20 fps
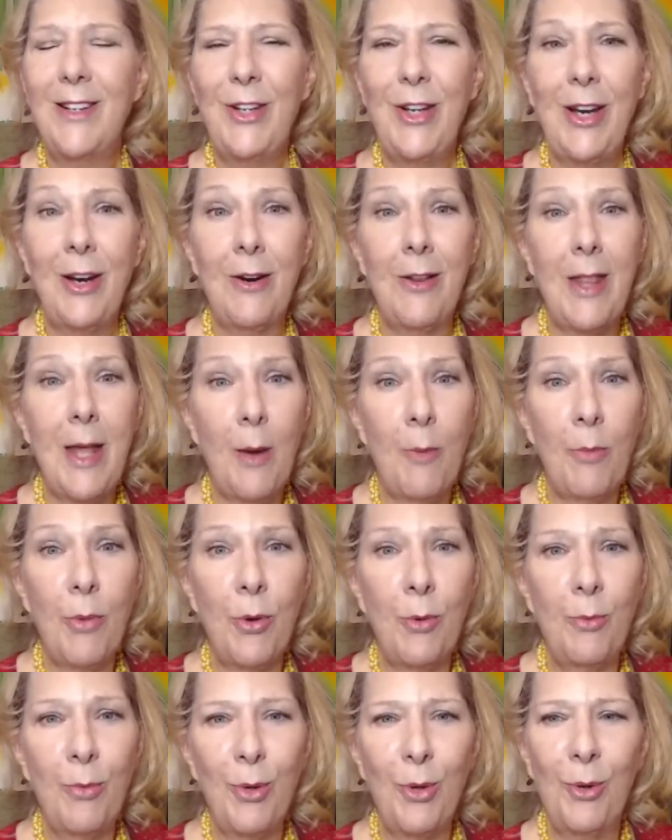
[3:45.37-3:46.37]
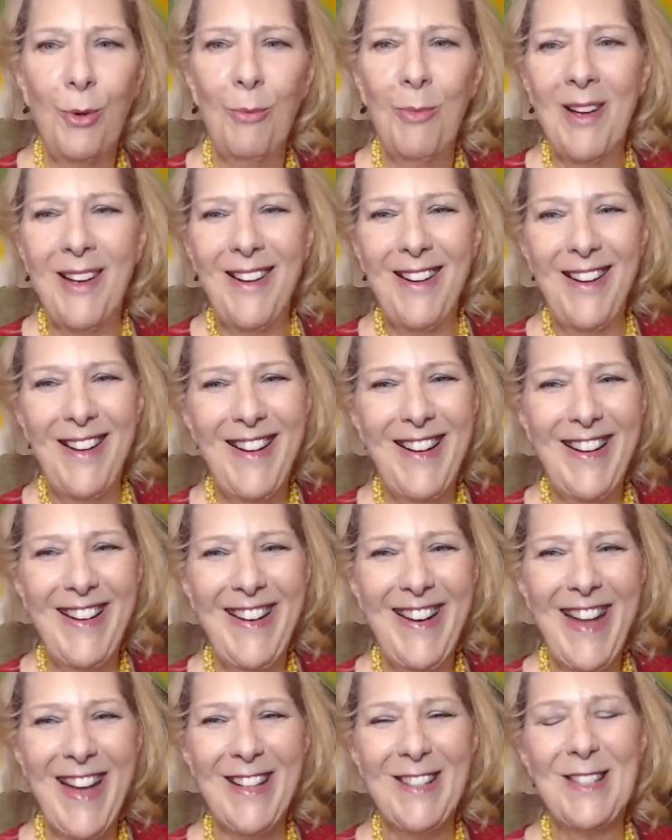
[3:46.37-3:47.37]
You hear that boom, boom
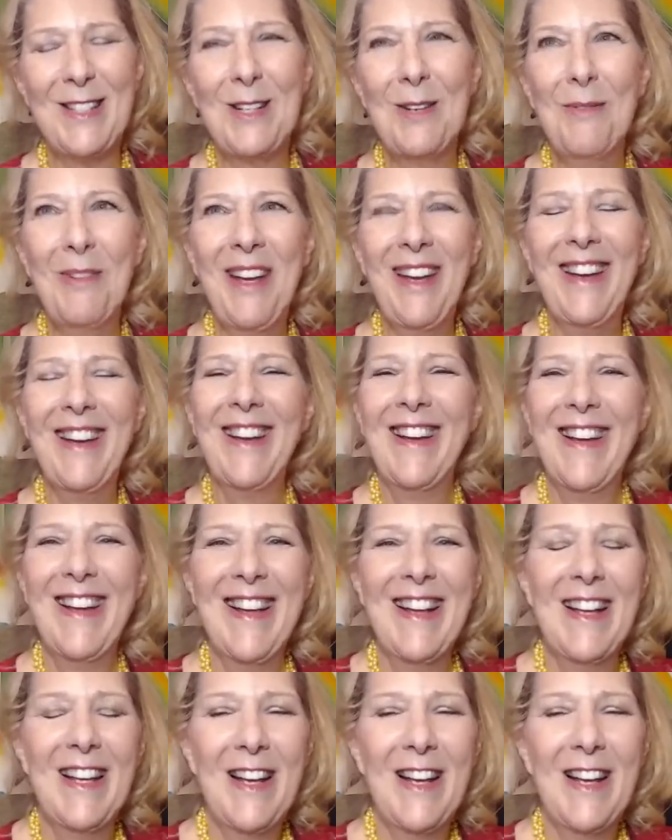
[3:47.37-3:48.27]
next to me?